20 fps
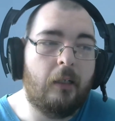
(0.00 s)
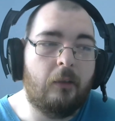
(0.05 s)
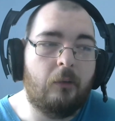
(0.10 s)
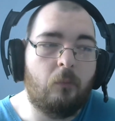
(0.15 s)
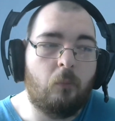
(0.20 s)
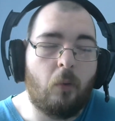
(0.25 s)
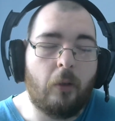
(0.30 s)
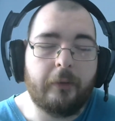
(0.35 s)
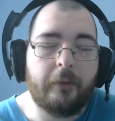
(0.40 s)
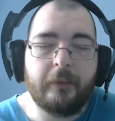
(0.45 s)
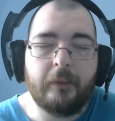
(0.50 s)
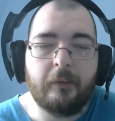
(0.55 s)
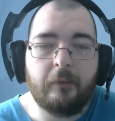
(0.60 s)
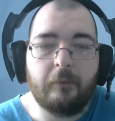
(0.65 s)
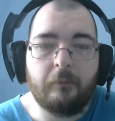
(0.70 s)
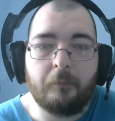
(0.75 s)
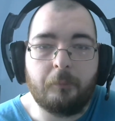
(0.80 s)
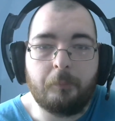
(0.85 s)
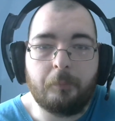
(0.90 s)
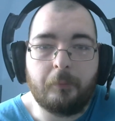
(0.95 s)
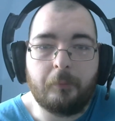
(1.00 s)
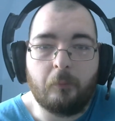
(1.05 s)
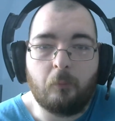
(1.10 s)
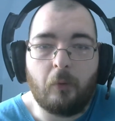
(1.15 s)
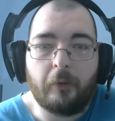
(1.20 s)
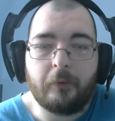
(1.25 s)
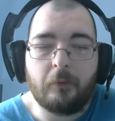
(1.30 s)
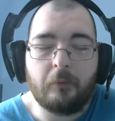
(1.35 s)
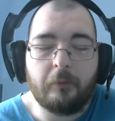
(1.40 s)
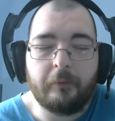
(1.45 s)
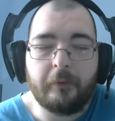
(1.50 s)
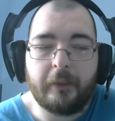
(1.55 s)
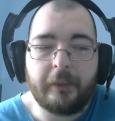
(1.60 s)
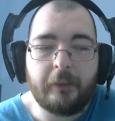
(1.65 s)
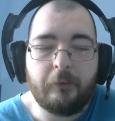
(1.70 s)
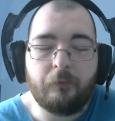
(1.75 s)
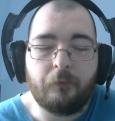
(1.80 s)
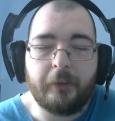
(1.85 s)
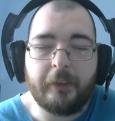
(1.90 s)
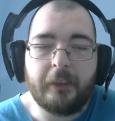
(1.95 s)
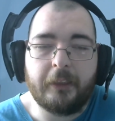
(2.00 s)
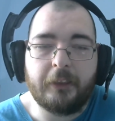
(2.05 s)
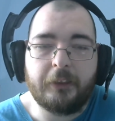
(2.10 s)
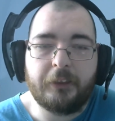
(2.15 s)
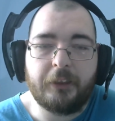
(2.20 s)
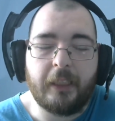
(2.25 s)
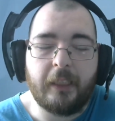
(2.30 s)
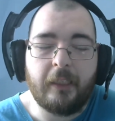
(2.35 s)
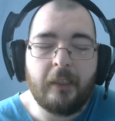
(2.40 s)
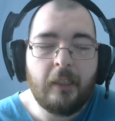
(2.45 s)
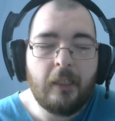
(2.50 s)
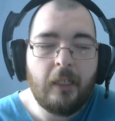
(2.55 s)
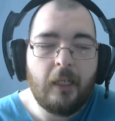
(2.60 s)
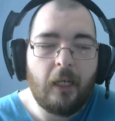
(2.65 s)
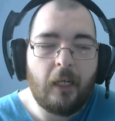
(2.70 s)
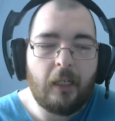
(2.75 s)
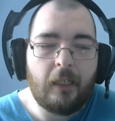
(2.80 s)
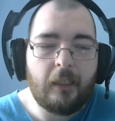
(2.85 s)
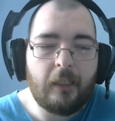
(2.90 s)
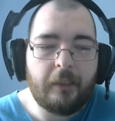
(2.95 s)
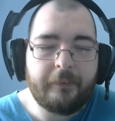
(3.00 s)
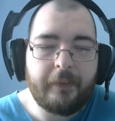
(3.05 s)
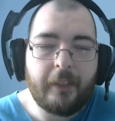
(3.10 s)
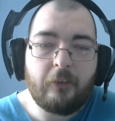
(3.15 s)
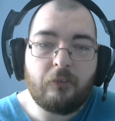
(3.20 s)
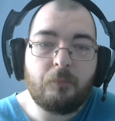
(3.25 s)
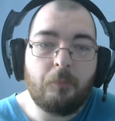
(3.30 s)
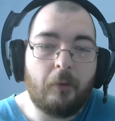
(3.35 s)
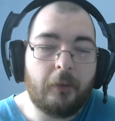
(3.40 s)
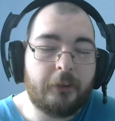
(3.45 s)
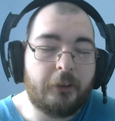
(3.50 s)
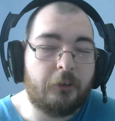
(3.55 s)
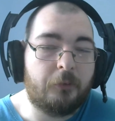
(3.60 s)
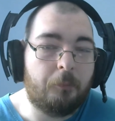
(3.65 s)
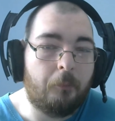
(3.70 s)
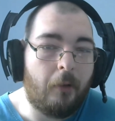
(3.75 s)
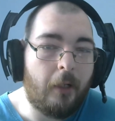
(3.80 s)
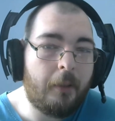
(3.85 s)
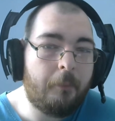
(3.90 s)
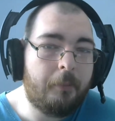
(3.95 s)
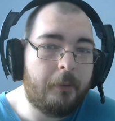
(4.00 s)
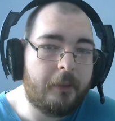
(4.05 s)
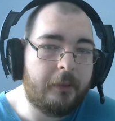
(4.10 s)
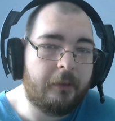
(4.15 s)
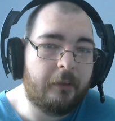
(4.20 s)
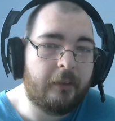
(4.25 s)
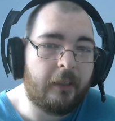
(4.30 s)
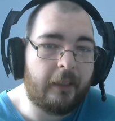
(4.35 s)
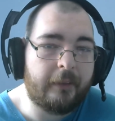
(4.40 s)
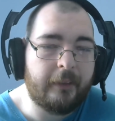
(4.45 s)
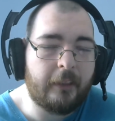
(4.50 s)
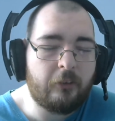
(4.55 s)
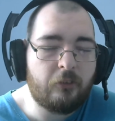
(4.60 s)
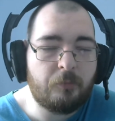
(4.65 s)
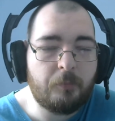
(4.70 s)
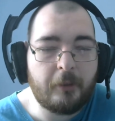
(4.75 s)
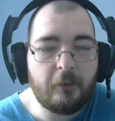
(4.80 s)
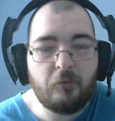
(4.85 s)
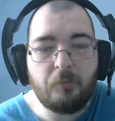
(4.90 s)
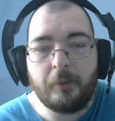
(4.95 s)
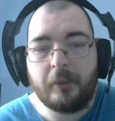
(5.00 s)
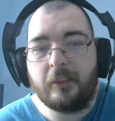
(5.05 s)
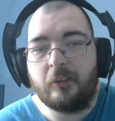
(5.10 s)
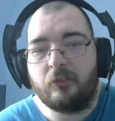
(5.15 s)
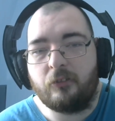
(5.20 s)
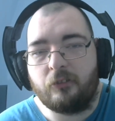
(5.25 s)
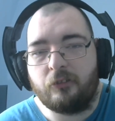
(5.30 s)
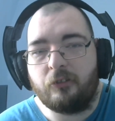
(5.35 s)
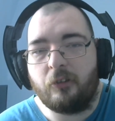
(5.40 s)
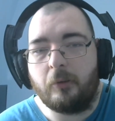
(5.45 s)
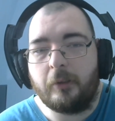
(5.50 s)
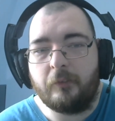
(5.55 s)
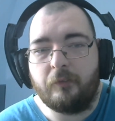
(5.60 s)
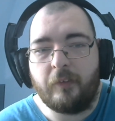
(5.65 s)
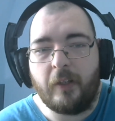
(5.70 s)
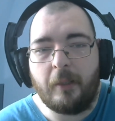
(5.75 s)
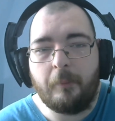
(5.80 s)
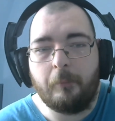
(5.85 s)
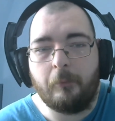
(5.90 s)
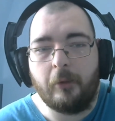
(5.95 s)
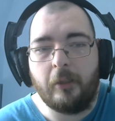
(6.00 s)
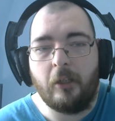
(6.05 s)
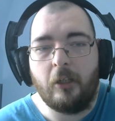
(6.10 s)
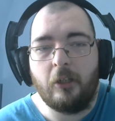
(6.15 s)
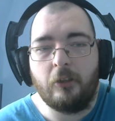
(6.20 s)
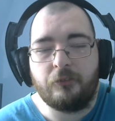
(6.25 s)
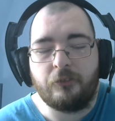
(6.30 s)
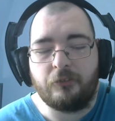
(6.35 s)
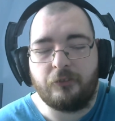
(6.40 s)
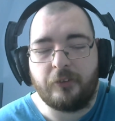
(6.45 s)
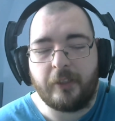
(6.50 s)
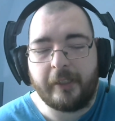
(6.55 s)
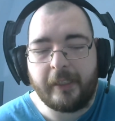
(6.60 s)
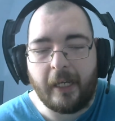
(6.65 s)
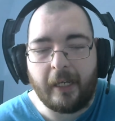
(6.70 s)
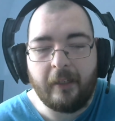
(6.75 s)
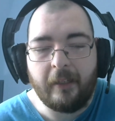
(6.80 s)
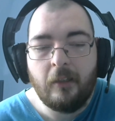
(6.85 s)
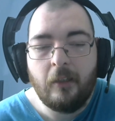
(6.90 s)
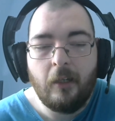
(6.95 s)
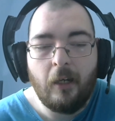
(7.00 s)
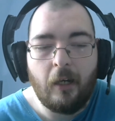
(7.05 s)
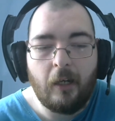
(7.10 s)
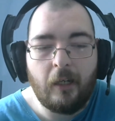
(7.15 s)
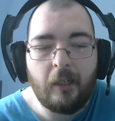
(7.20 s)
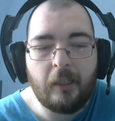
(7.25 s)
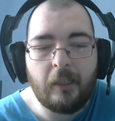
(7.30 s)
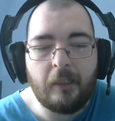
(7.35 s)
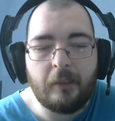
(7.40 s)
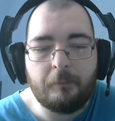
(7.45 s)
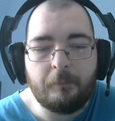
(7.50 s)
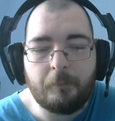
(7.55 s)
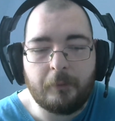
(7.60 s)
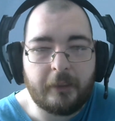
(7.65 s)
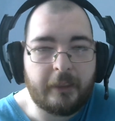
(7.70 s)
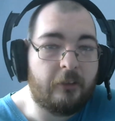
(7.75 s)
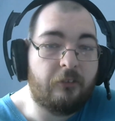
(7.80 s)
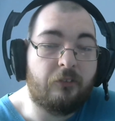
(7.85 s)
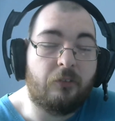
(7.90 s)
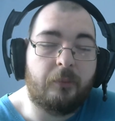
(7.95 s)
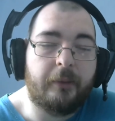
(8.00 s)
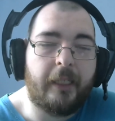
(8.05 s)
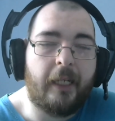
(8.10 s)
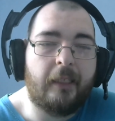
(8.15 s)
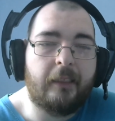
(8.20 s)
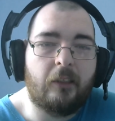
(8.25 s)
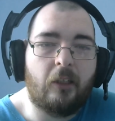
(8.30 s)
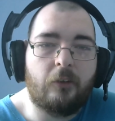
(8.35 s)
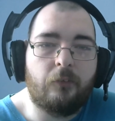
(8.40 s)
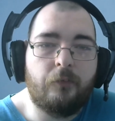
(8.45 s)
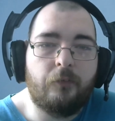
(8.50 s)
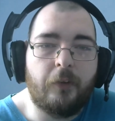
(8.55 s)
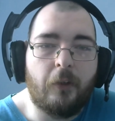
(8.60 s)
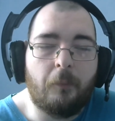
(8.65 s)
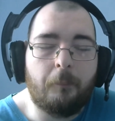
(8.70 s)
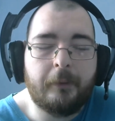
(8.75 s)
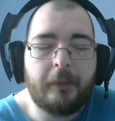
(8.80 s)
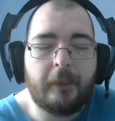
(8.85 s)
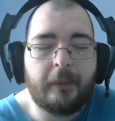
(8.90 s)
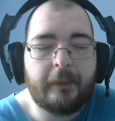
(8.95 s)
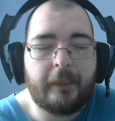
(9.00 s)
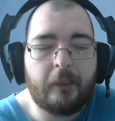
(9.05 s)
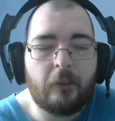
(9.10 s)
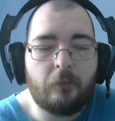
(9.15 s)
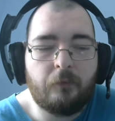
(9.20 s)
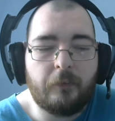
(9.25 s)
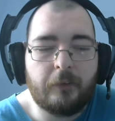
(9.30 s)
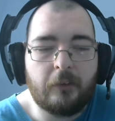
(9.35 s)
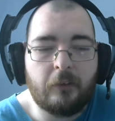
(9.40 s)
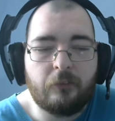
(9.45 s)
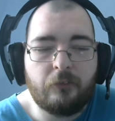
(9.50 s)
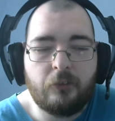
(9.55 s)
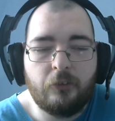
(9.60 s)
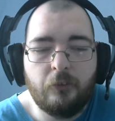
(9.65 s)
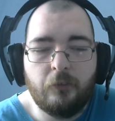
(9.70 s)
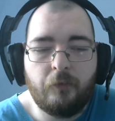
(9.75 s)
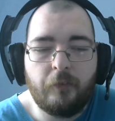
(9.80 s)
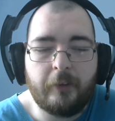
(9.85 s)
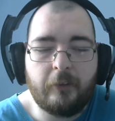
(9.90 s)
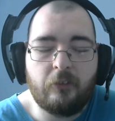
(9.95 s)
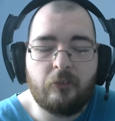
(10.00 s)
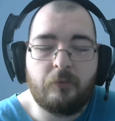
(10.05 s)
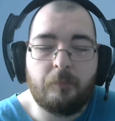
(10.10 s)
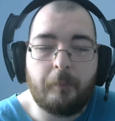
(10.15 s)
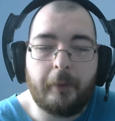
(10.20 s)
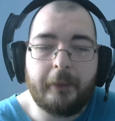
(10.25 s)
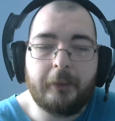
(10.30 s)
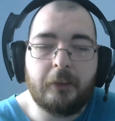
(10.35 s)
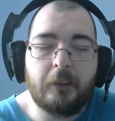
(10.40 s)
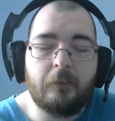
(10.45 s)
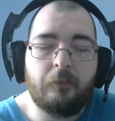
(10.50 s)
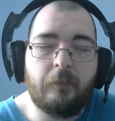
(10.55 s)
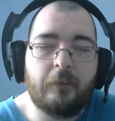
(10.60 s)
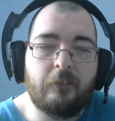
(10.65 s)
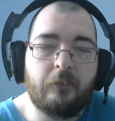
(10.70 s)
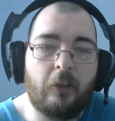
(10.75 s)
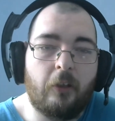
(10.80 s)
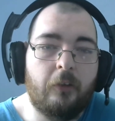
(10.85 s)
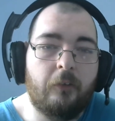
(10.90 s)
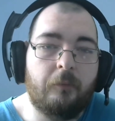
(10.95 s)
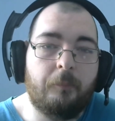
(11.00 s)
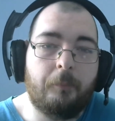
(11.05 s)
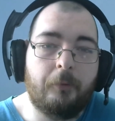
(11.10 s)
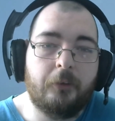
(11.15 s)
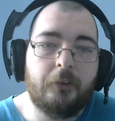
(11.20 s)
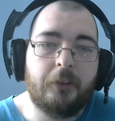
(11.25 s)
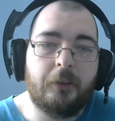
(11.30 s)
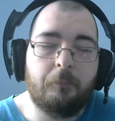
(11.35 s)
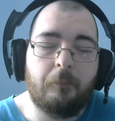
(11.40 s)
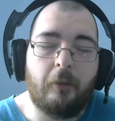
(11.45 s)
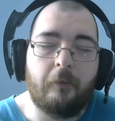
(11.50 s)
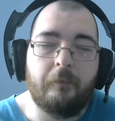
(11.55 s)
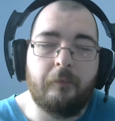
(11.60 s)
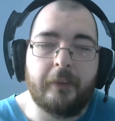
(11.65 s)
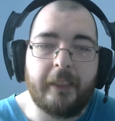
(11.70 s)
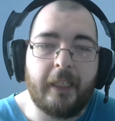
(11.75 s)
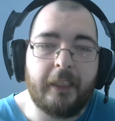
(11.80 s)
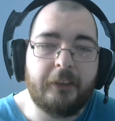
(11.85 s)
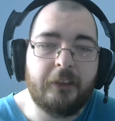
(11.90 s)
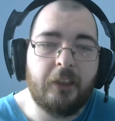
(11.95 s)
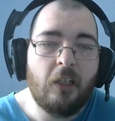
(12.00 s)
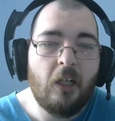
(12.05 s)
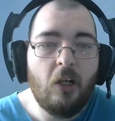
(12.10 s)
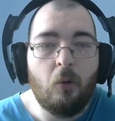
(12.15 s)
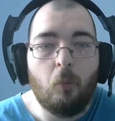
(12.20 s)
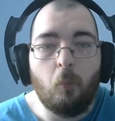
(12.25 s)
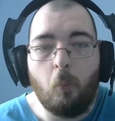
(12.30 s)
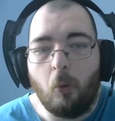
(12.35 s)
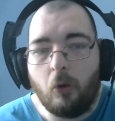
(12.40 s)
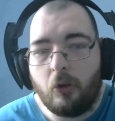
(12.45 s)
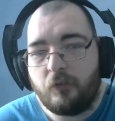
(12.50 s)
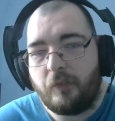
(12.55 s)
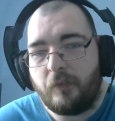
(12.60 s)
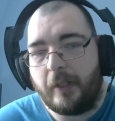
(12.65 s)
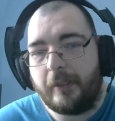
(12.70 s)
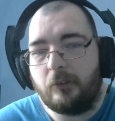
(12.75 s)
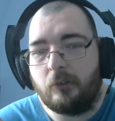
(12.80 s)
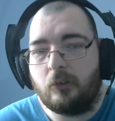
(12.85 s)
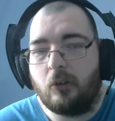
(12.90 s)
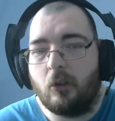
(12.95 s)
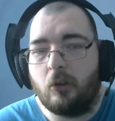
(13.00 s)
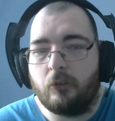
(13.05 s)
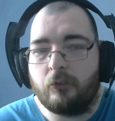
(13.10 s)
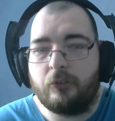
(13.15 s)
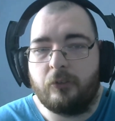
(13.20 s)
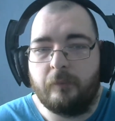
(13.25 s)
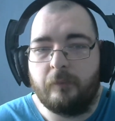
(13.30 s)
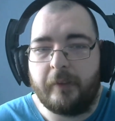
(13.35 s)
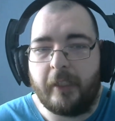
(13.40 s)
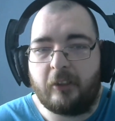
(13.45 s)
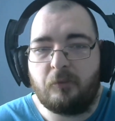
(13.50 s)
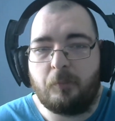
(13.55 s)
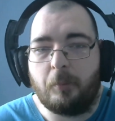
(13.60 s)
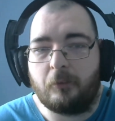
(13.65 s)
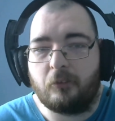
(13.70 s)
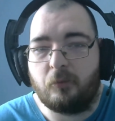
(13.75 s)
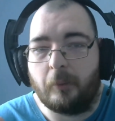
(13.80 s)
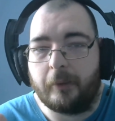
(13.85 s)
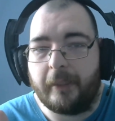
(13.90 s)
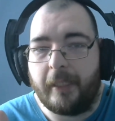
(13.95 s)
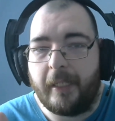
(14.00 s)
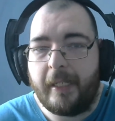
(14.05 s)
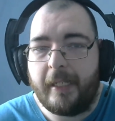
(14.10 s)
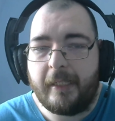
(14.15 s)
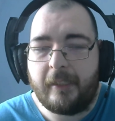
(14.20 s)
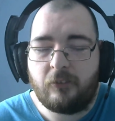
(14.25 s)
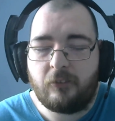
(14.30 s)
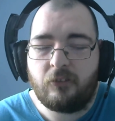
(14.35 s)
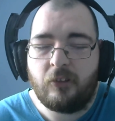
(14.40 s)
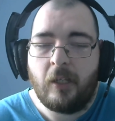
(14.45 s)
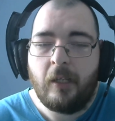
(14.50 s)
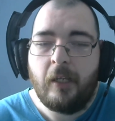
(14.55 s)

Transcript: won the E3 this year. That's just my opinion, and that's me speaking as a Sony fanboy. It hurts to say that, but it is a reality, I feel. But then again, I think the two things, majorly things that pushed them over the edge, was that new console, the Xbox One X,